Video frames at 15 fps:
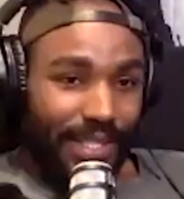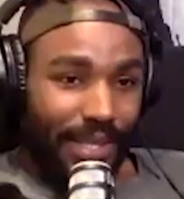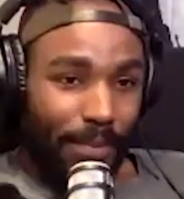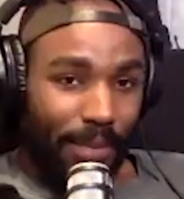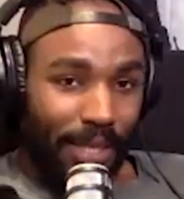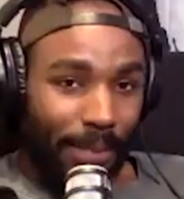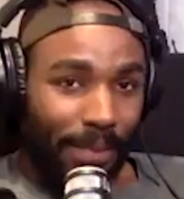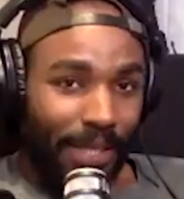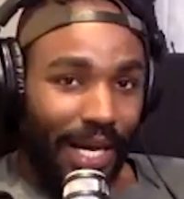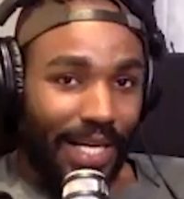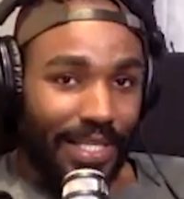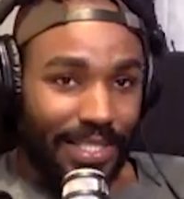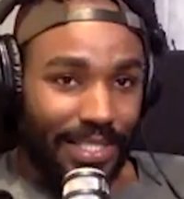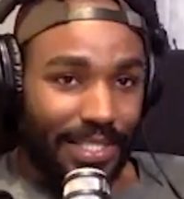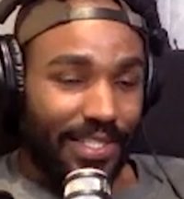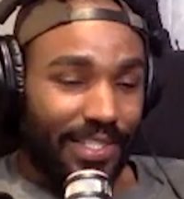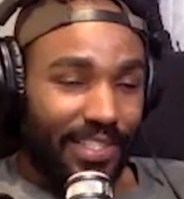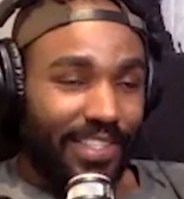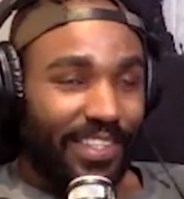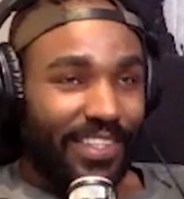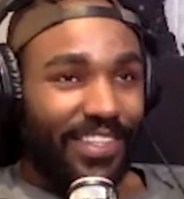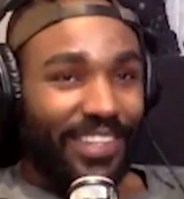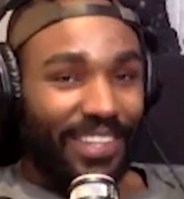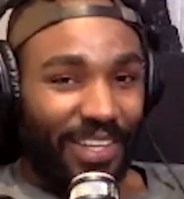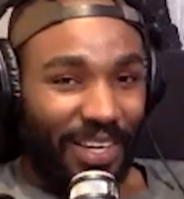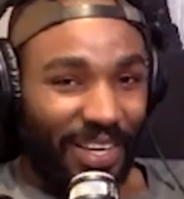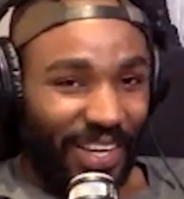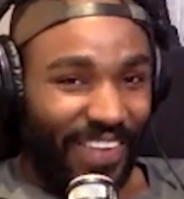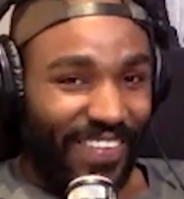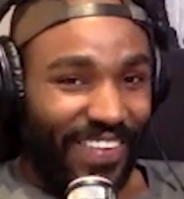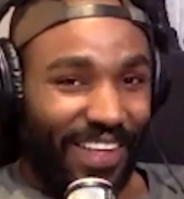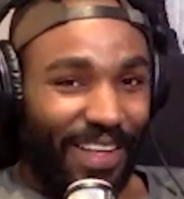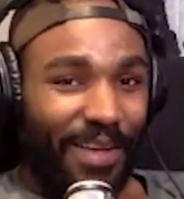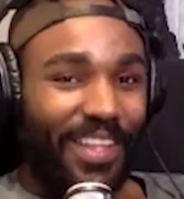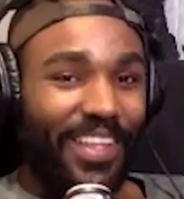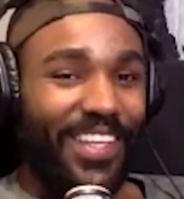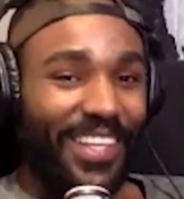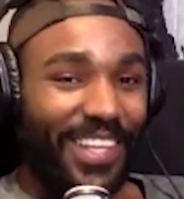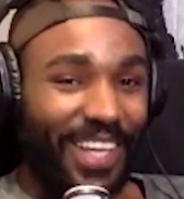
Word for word: the B plus? yeah, yeah, B. No,